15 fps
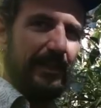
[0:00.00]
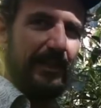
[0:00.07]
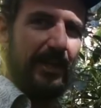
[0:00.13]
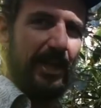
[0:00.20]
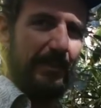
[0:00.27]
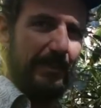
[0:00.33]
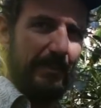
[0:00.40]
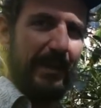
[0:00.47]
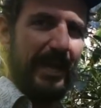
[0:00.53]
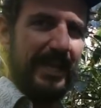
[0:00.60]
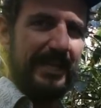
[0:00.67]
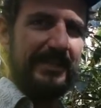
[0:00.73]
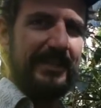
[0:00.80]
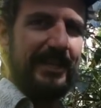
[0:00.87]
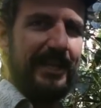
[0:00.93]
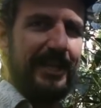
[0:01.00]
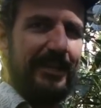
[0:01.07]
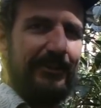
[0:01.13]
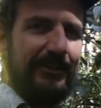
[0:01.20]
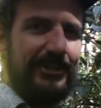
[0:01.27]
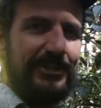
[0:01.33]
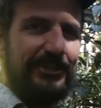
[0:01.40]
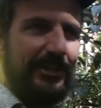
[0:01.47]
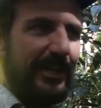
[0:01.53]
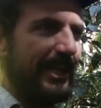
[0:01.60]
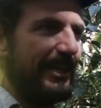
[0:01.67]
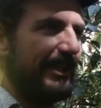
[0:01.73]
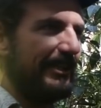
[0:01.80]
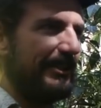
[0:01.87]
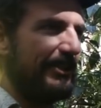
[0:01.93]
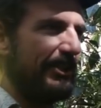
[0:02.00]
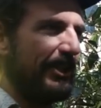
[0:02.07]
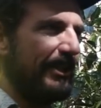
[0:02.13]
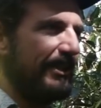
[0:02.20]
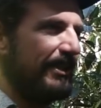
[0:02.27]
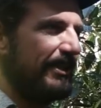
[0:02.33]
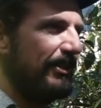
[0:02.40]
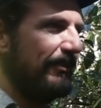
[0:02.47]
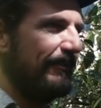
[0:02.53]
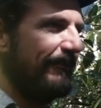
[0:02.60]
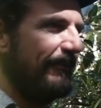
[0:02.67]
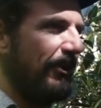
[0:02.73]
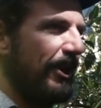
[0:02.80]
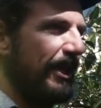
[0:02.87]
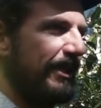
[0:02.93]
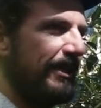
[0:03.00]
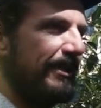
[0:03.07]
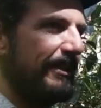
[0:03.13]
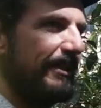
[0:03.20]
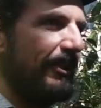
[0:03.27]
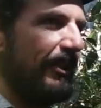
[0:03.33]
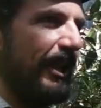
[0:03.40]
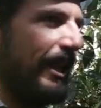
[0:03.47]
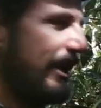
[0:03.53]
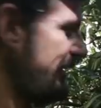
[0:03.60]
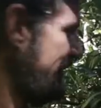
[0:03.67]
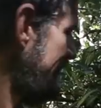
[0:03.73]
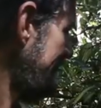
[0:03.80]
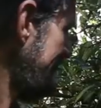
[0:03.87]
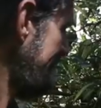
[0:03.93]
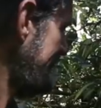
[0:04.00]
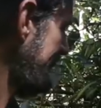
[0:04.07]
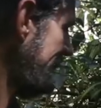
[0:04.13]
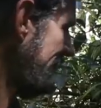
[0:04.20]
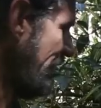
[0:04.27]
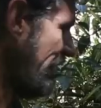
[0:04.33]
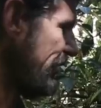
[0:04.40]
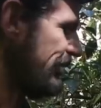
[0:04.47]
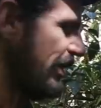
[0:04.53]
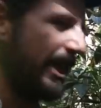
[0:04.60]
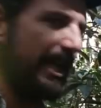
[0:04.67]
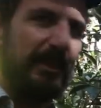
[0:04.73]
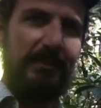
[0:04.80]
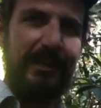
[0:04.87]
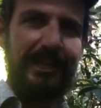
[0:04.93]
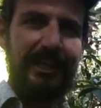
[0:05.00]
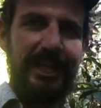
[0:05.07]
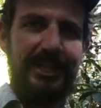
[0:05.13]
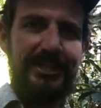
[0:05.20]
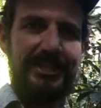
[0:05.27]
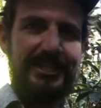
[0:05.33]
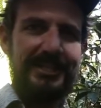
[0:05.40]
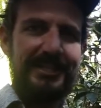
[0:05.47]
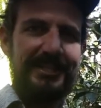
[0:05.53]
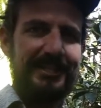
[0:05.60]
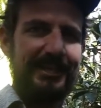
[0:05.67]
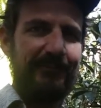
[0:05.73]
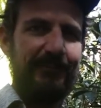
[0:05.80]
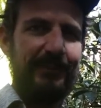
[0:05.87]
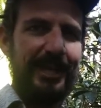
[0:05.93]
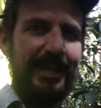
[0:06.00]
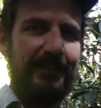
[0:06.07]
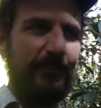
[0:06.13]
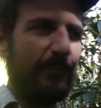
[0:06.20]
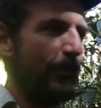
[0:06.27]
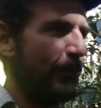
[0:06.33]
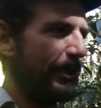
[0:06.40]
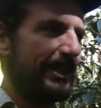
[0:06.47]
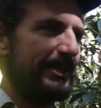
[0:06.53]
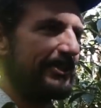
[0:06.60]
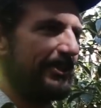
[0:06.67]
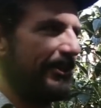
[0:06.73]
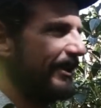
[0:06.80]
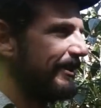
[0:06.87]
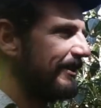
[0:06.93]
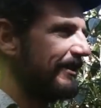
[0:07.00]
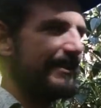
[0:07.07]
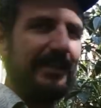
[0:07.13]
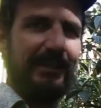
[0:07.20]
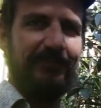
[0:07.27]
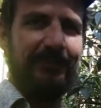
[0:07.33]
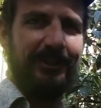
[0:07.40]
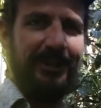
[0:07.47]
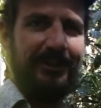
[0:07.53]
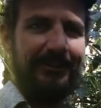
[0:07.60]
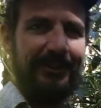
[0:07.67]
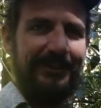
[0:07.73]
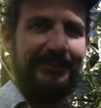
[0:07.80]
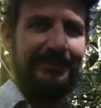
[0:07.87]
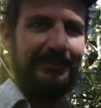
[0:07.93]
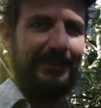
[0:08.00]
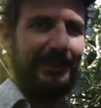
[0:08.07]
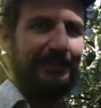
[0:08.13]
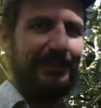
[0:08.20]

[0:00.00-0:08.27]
I'm amazed that here in Australia you can still find like look, jagged metal edges and stuff without warning signs and stuff all over it. What a